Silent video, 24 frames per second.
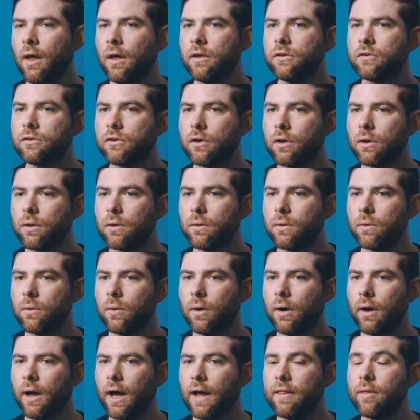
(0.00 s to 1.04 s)
So
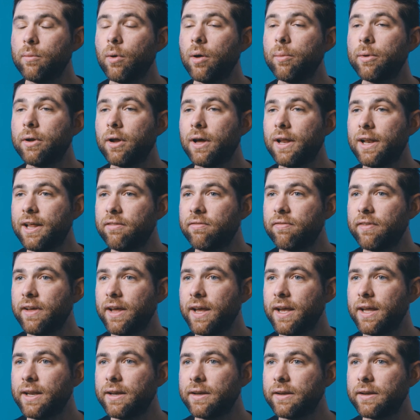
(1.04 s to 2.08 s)
at the moment I live in